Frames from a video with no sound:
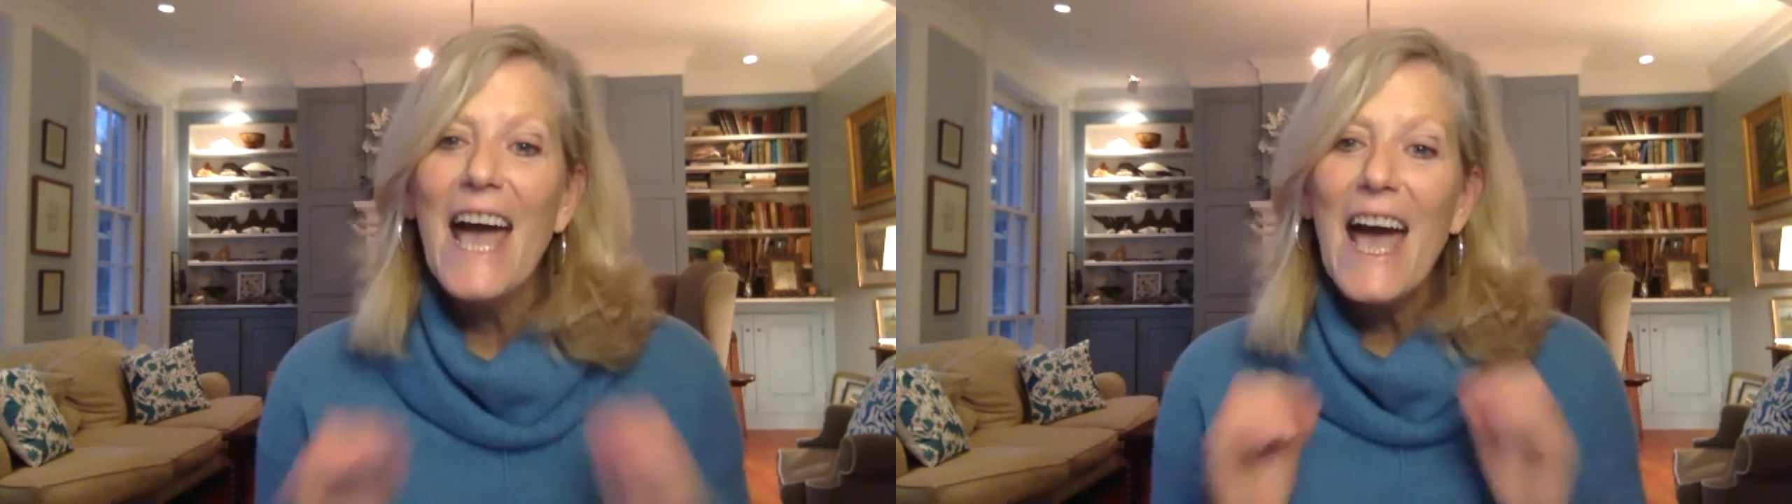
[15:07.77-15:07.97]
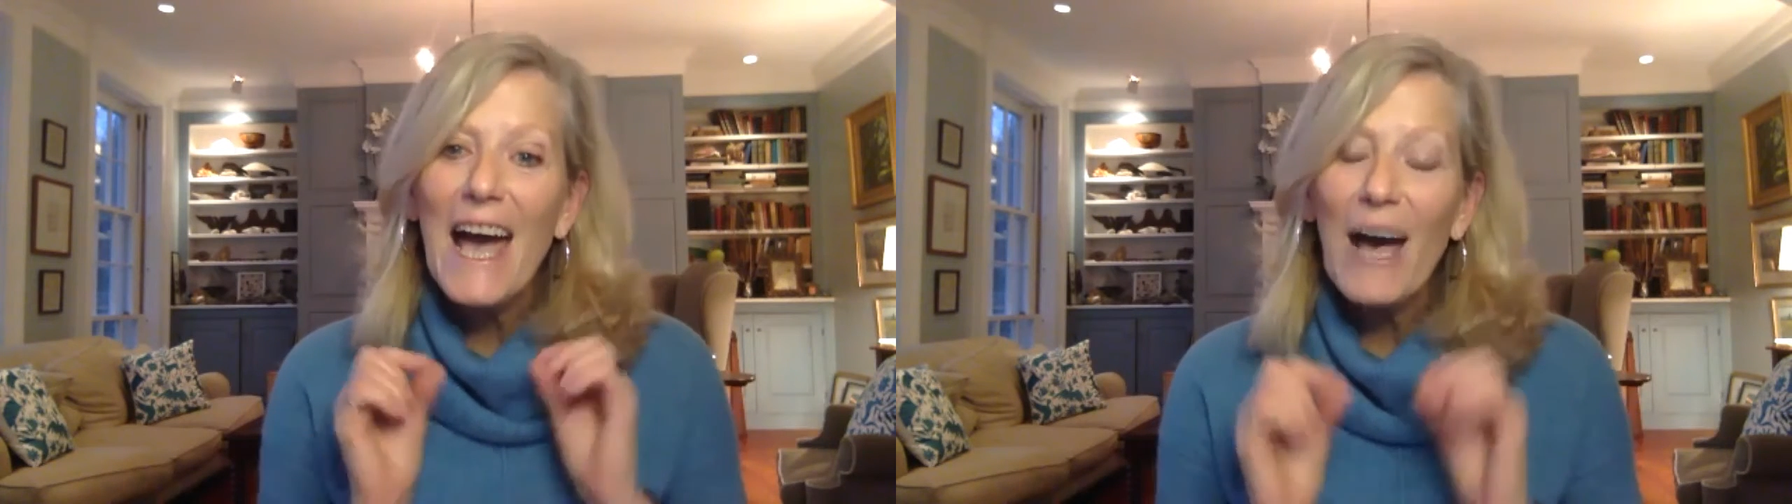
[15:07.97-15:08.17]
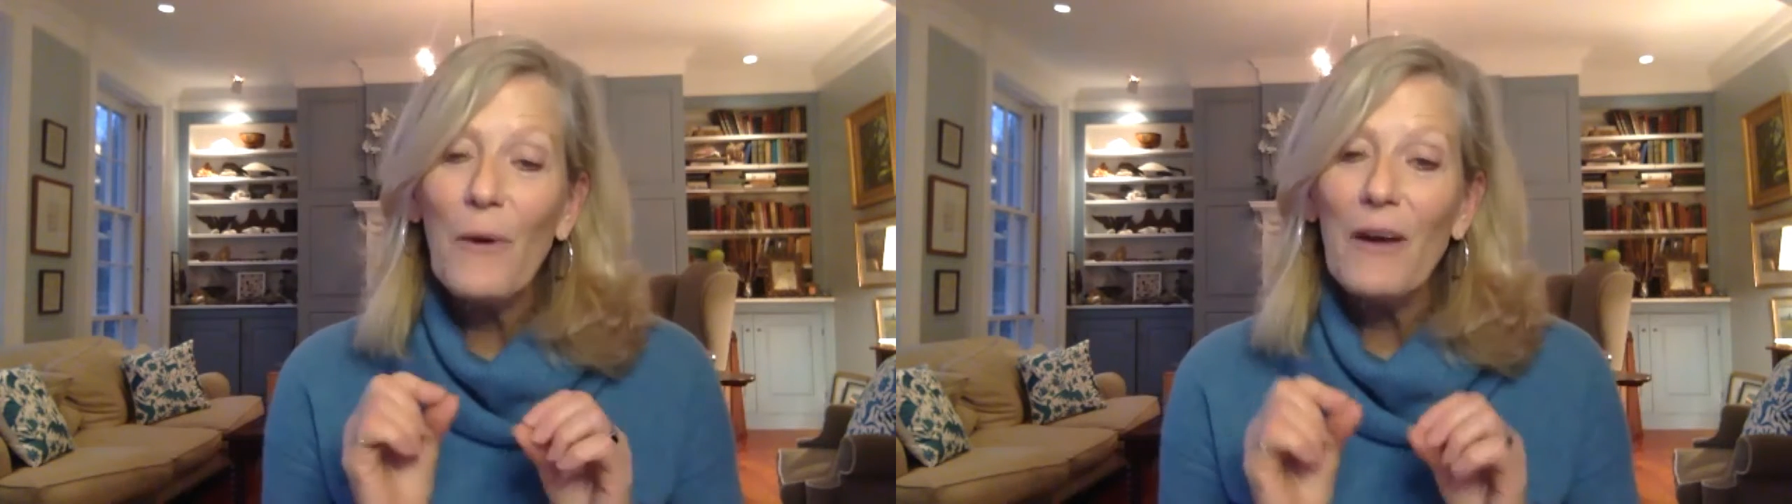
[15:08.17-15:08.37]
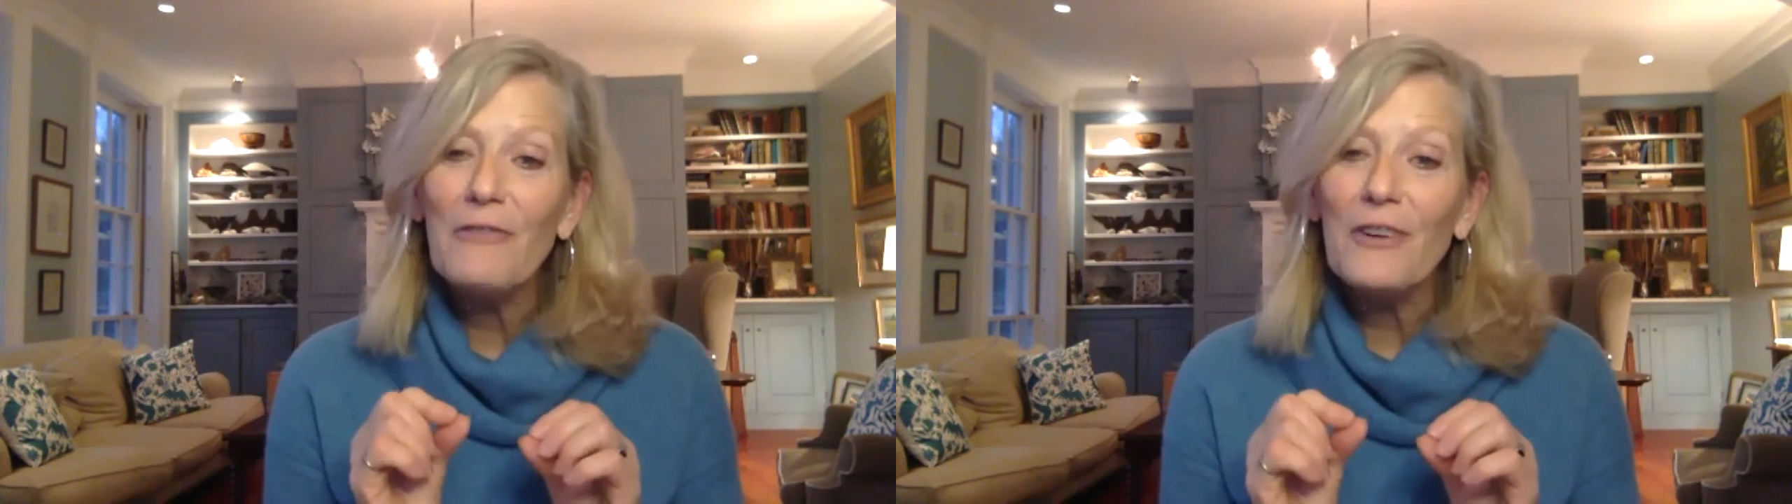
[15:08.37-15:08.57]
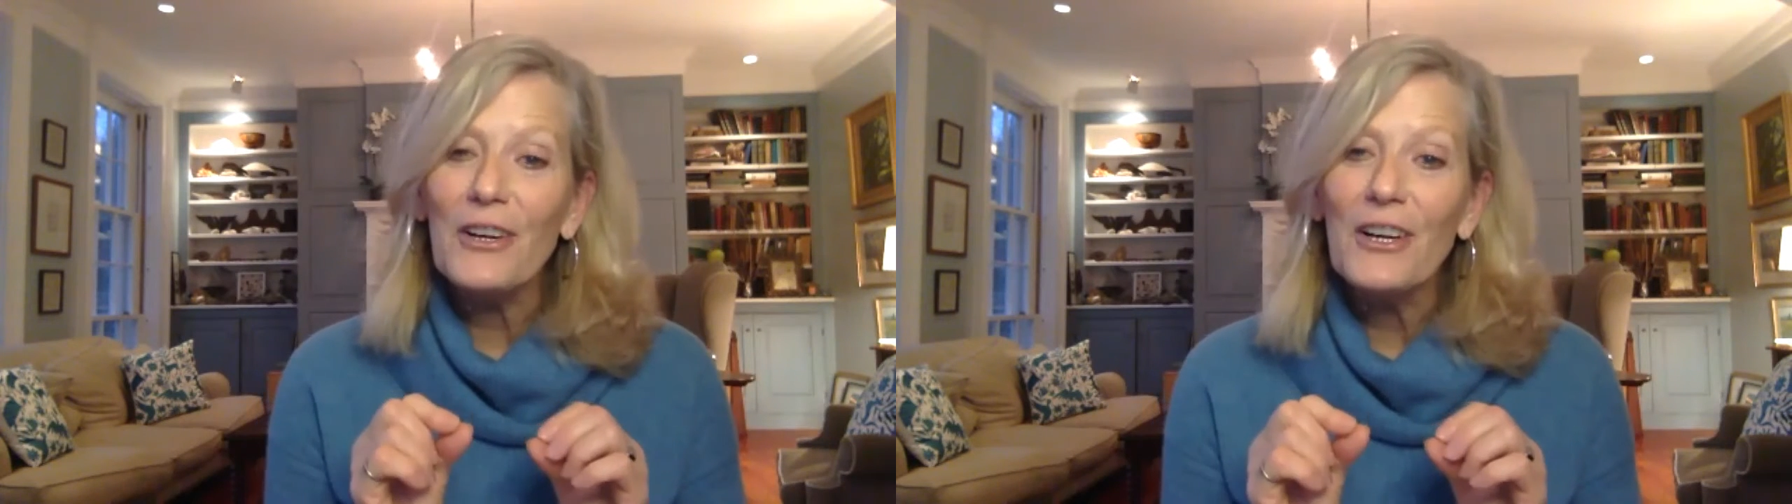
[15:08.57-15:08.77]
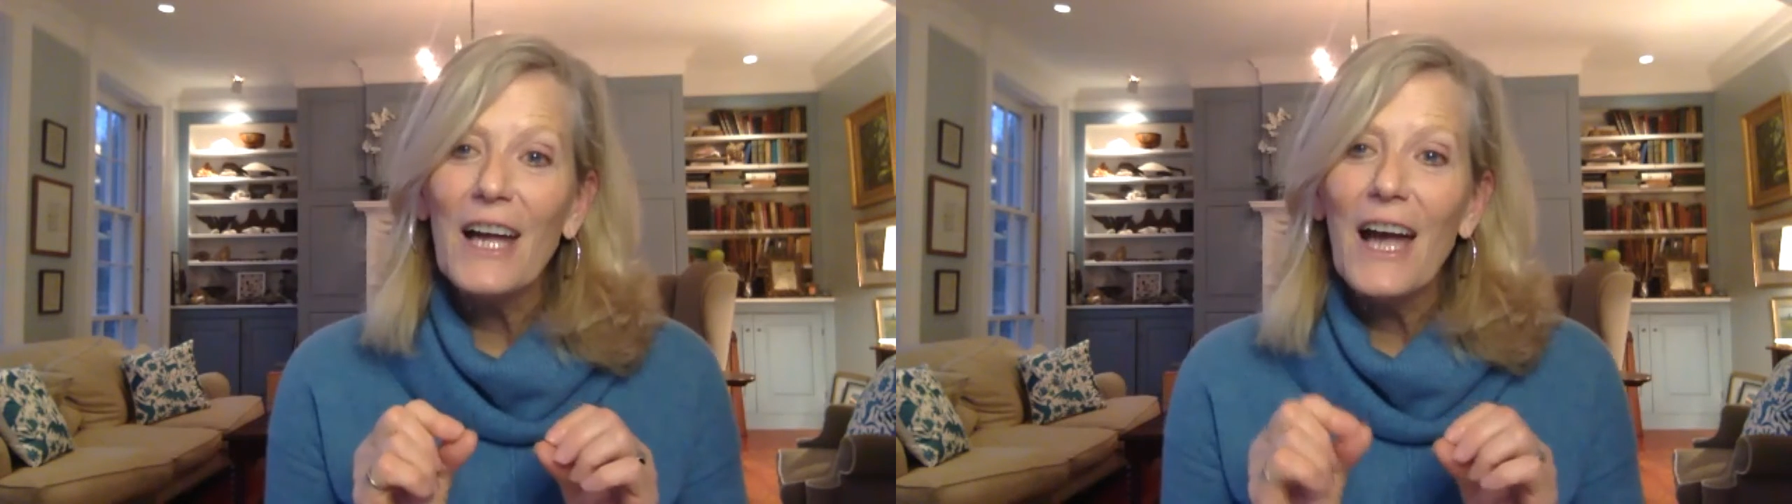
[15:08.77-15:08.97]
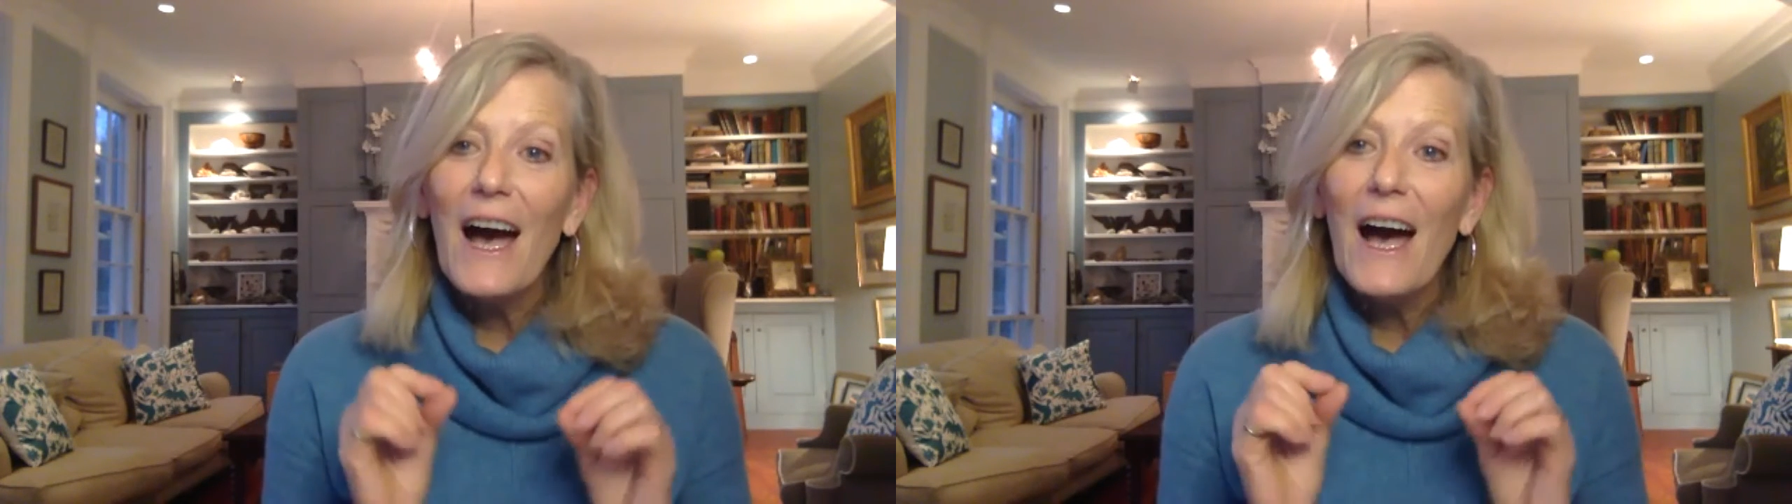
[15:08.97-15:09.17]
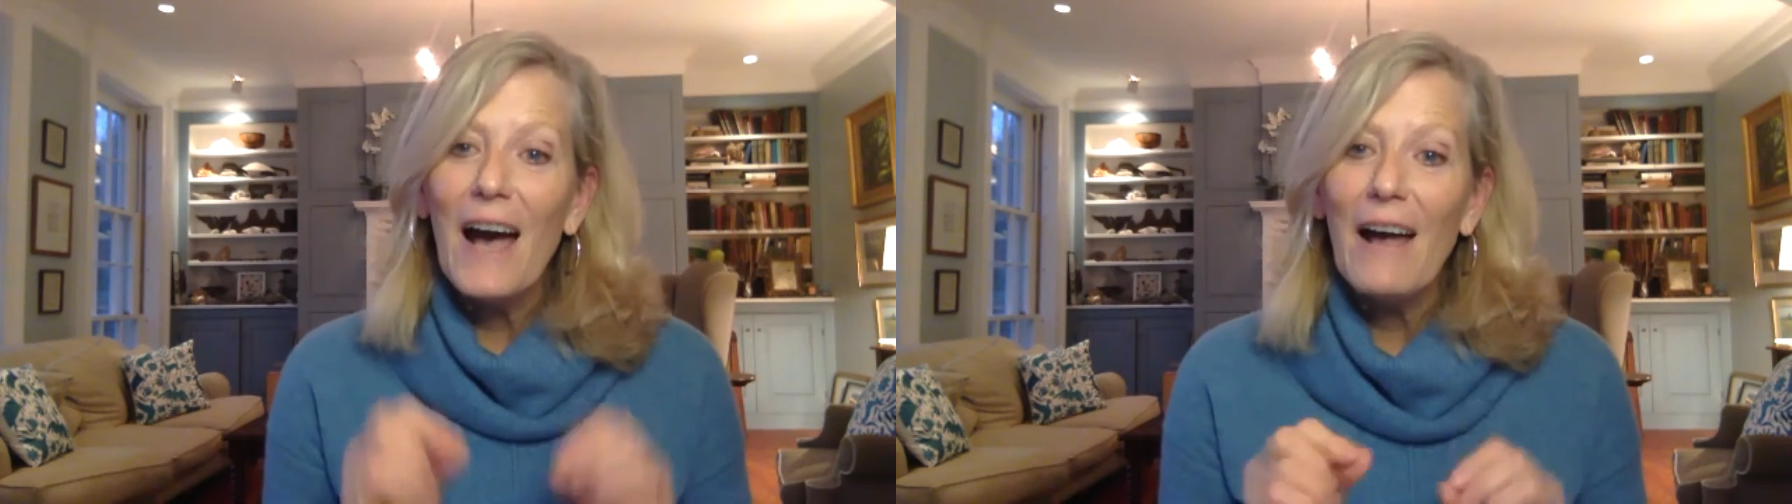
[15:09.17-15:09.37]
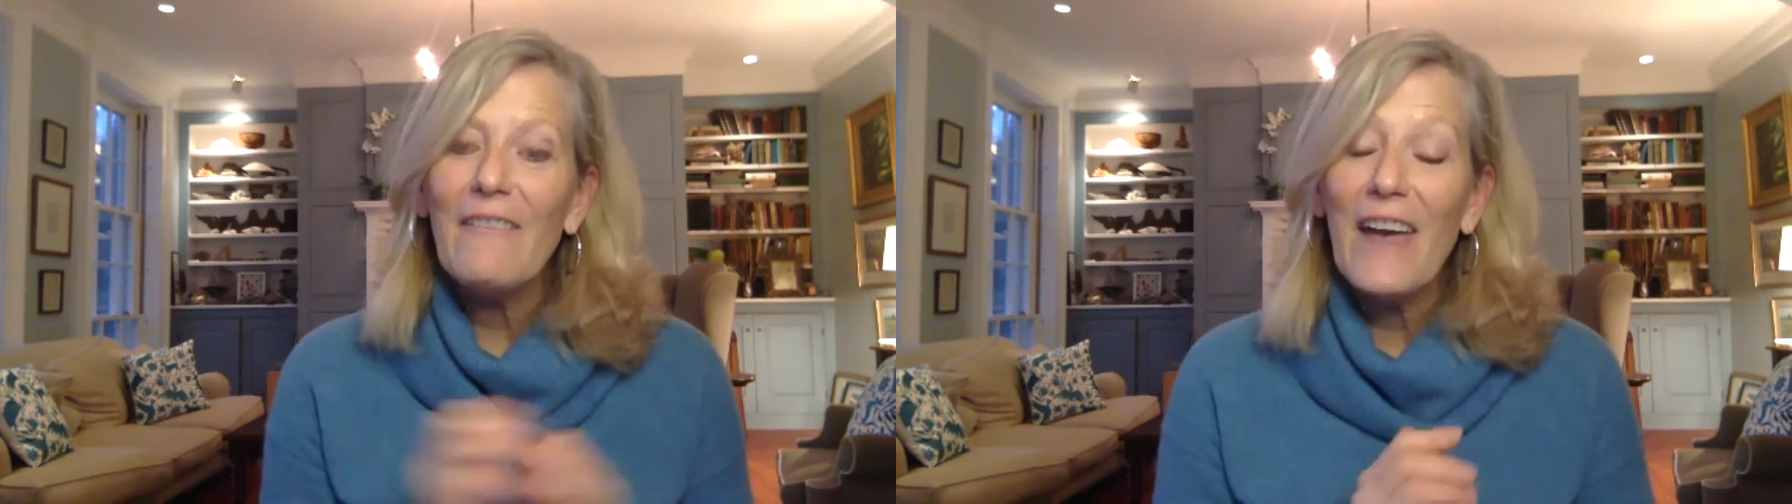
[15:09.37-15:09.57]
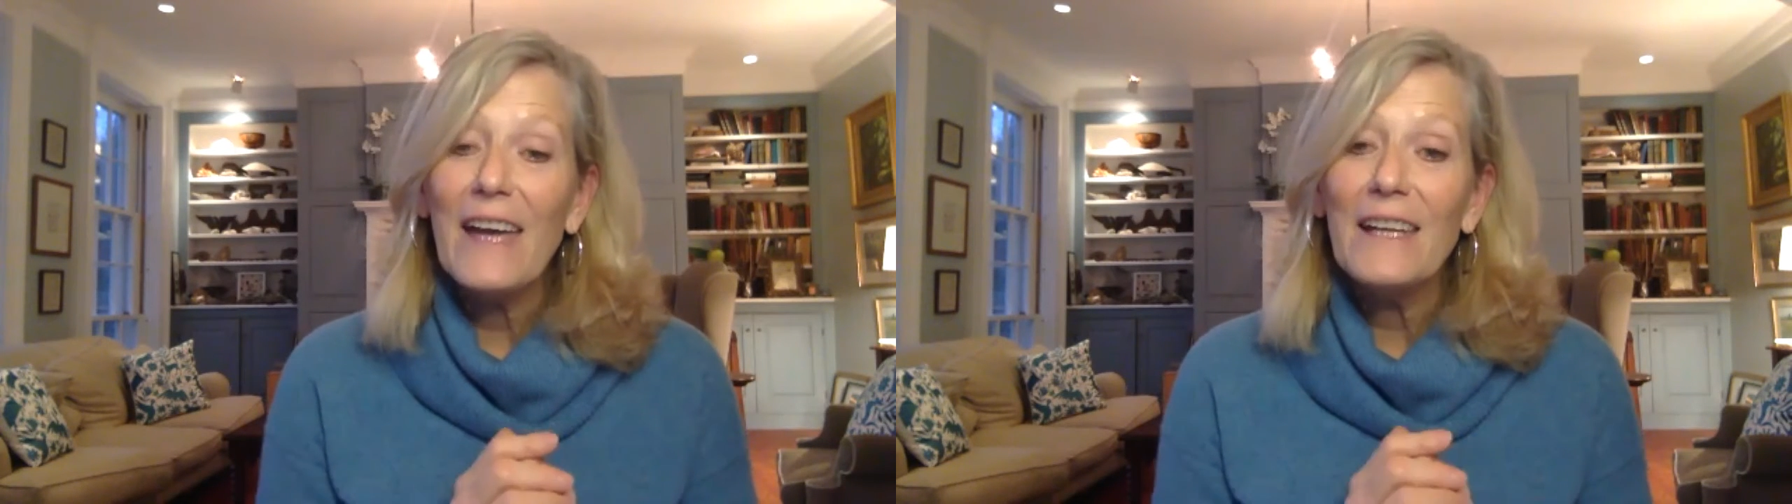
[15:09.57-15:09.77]
However, I
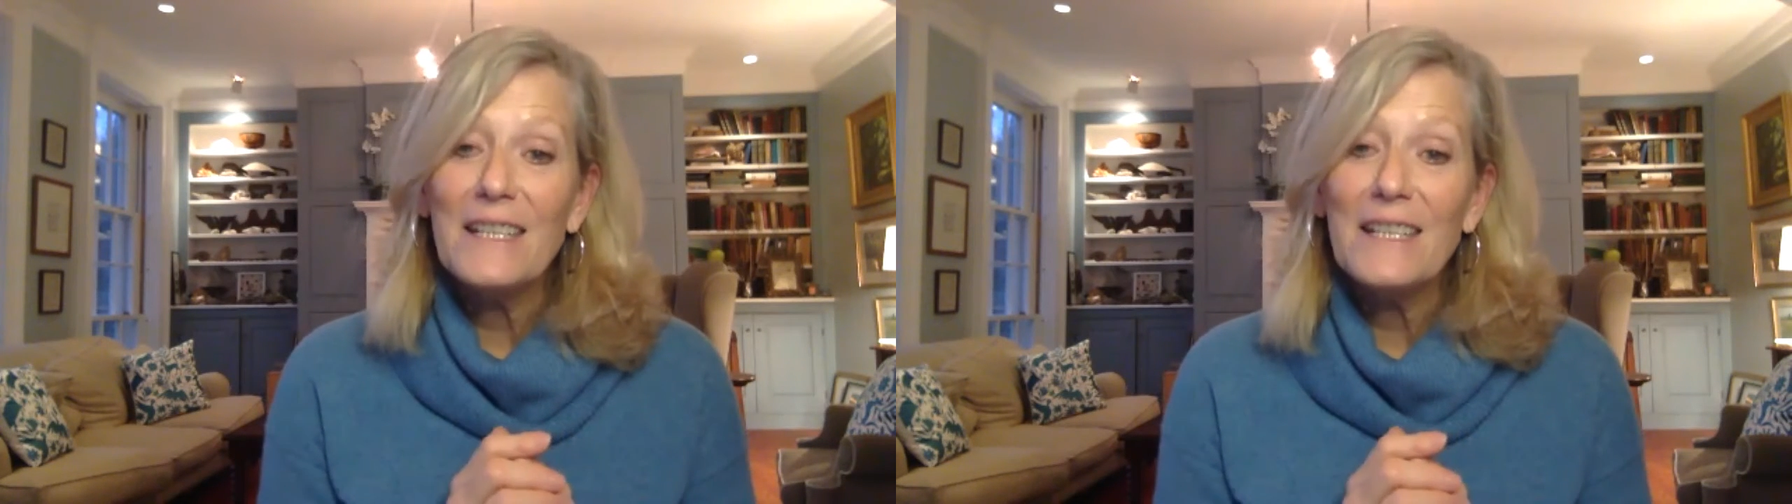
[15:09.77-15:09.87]
had a